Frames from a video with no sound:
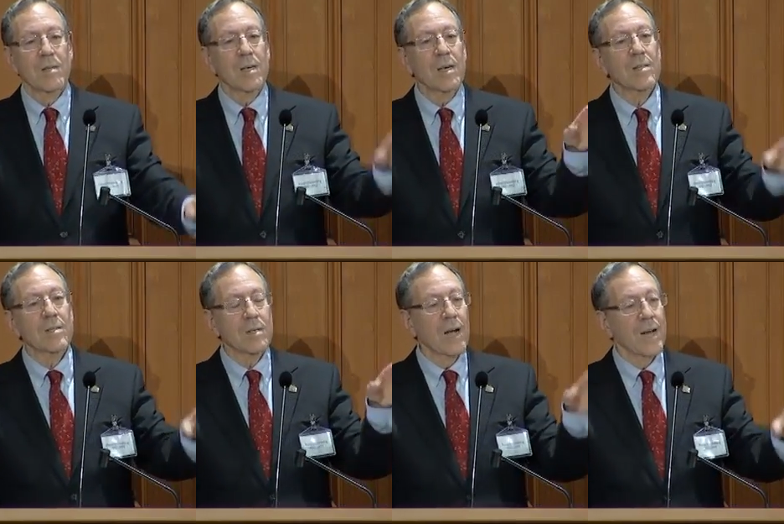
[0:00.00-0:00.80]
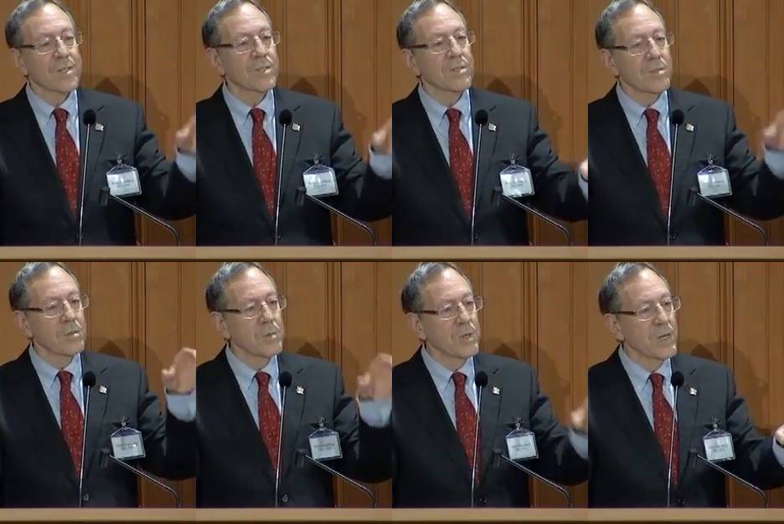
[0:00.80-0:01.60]
The international
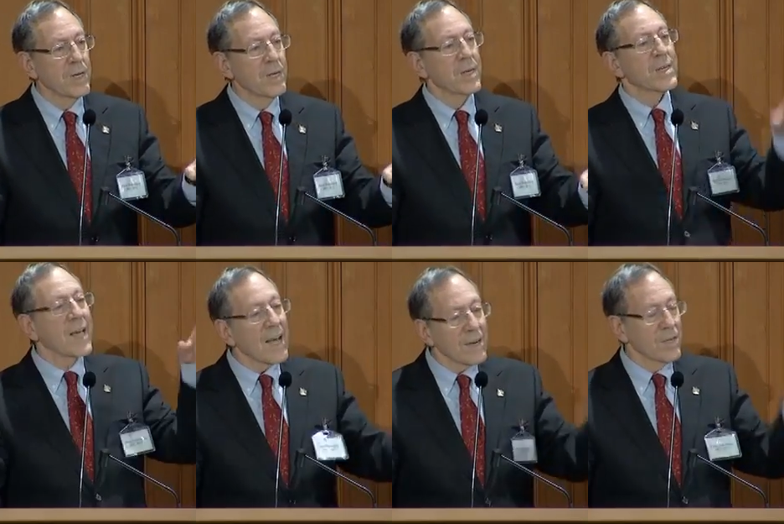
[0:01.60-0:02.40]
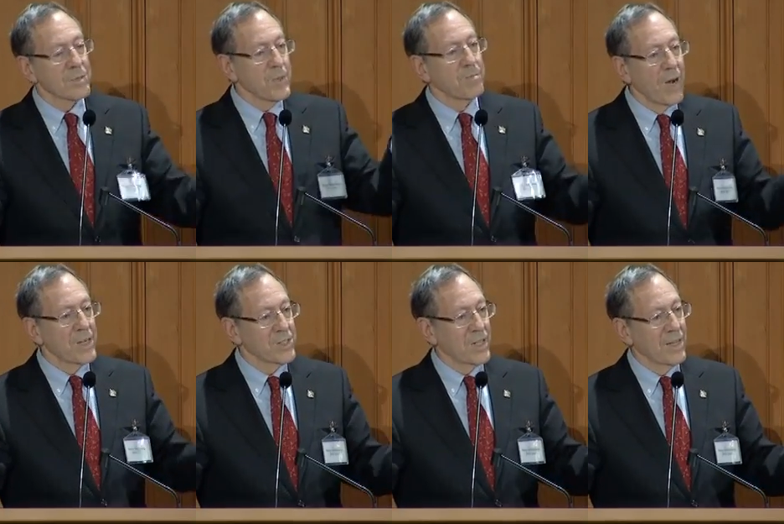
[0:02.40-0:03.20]
community cannot be
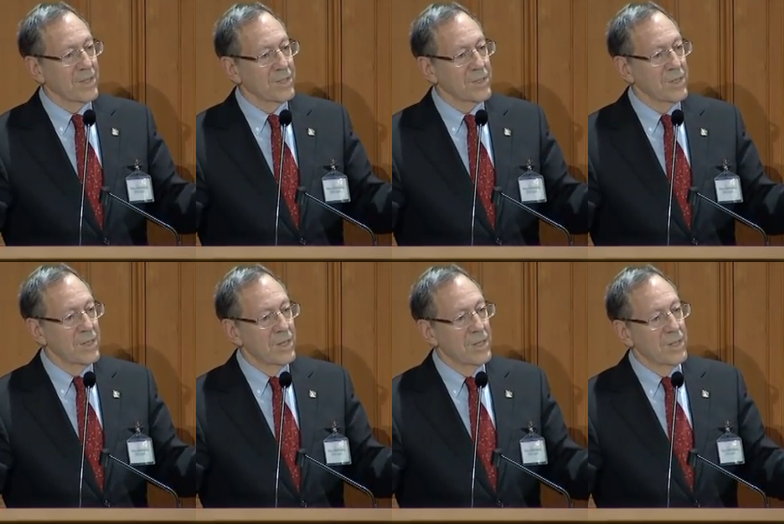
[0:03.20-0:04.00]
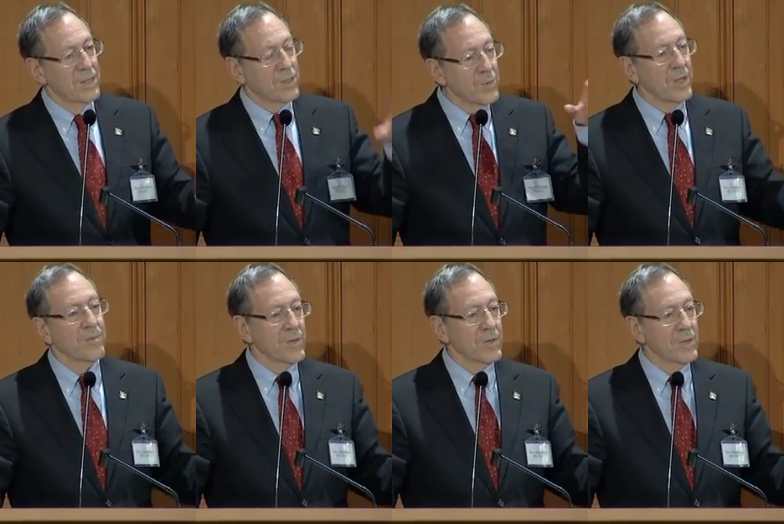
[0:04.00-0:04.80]
bystanders to
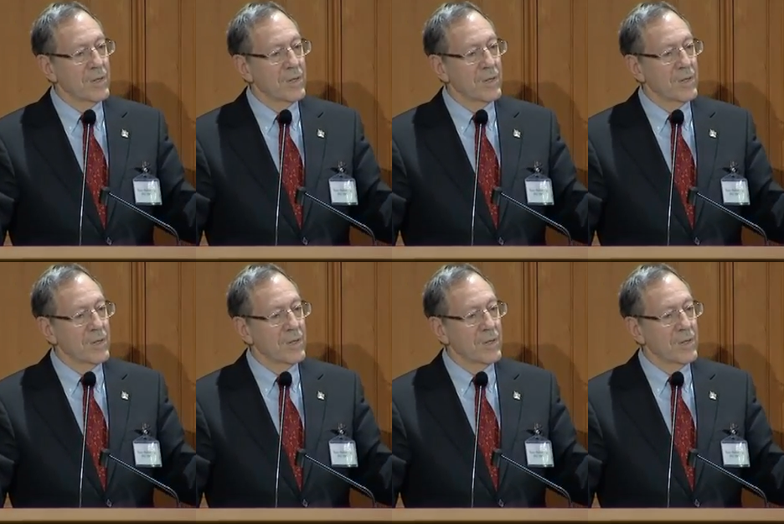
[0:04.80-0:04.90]
evil.